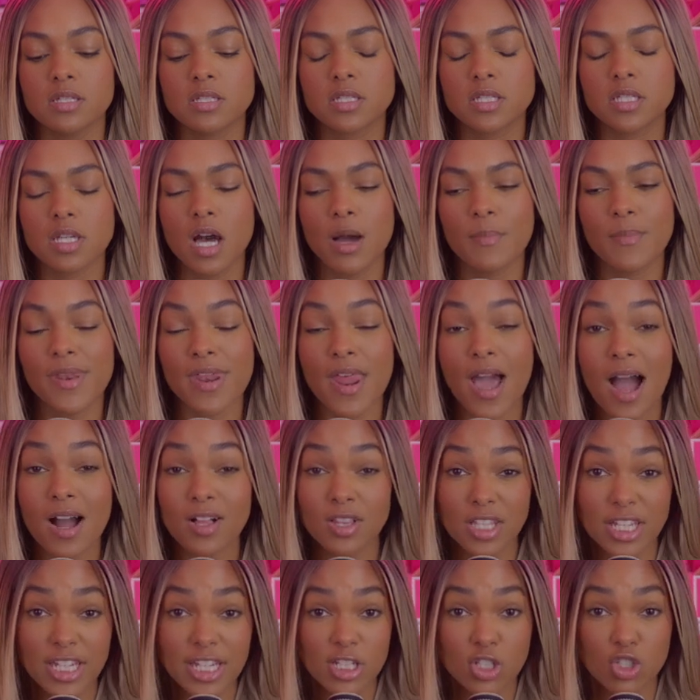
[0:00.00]
some
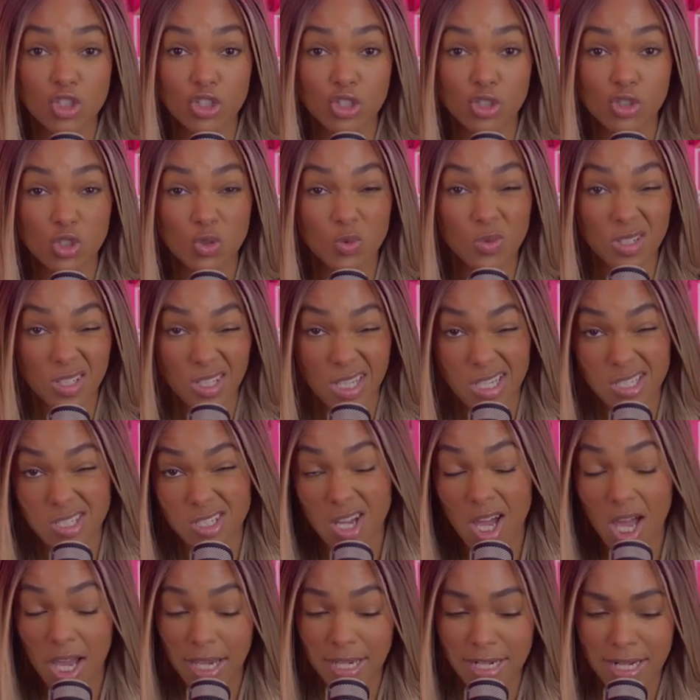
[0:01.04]
knowledge, or you just want to like
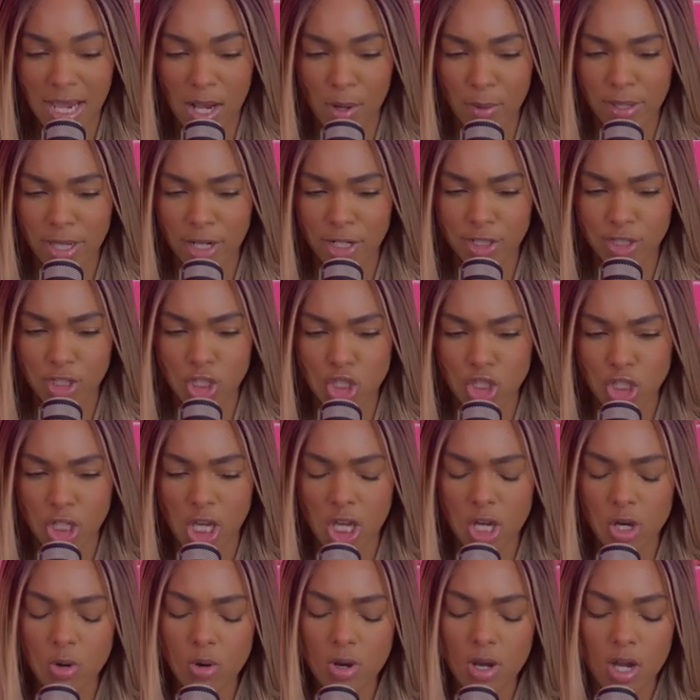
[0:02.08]
talk it out here on the
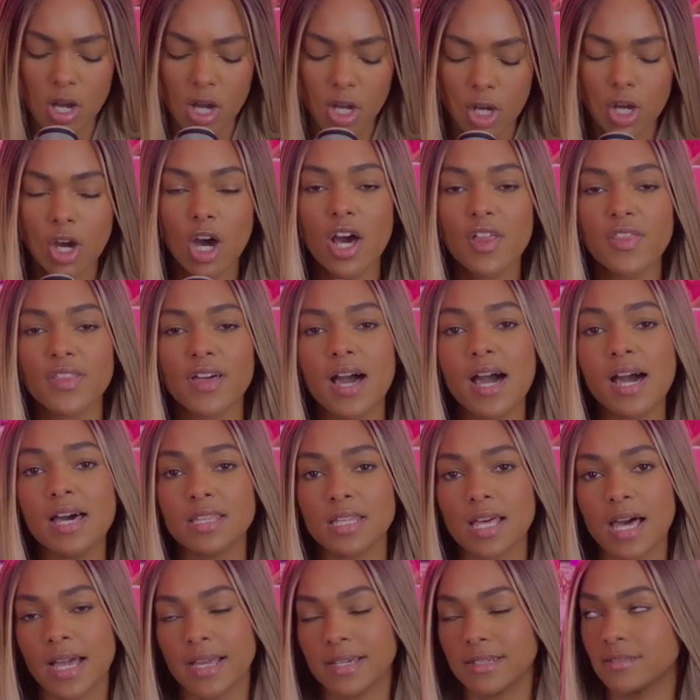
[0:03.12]
show, call the
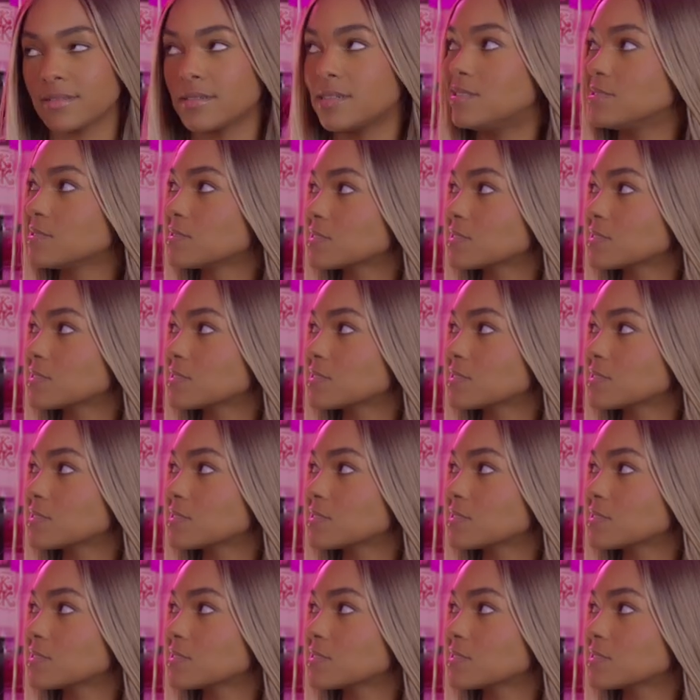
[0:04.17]
hotline.